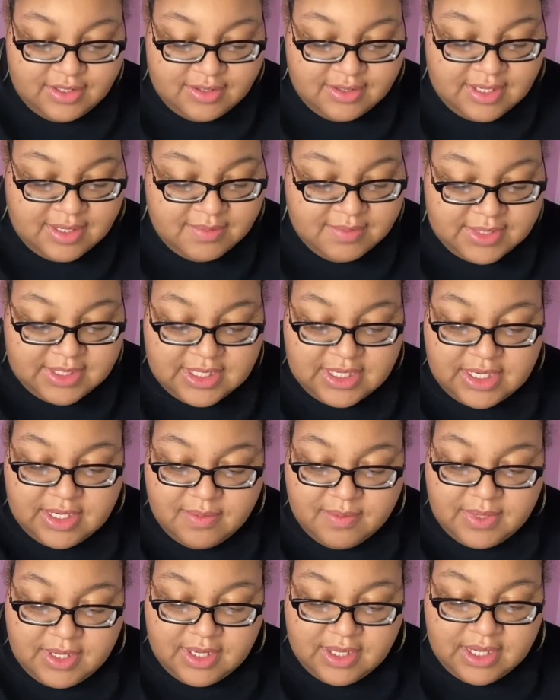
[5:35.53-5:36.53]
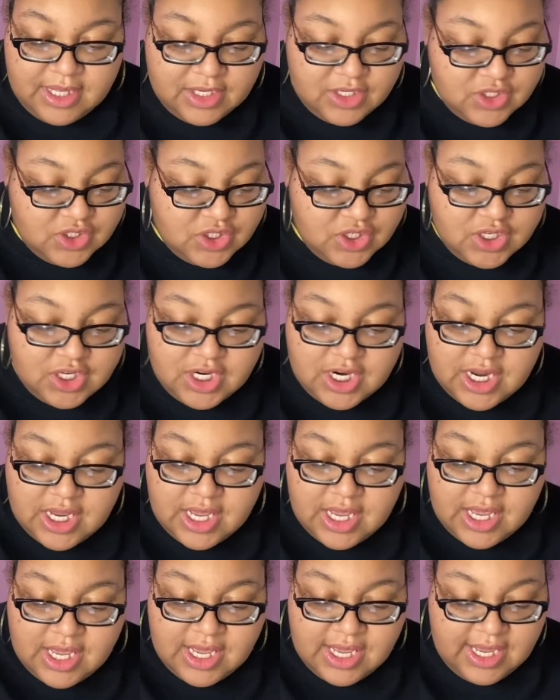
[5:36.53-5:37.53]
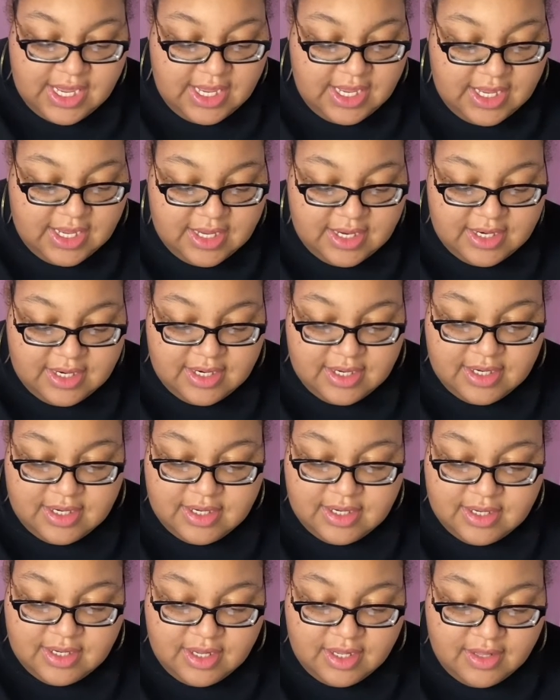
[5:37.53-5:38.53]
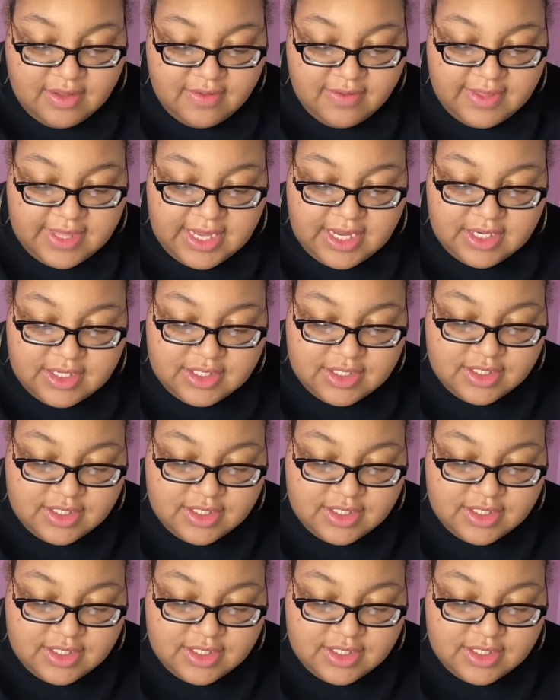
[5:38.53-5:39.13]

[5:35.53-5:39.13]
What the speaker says: them sending me a lecture and all of that.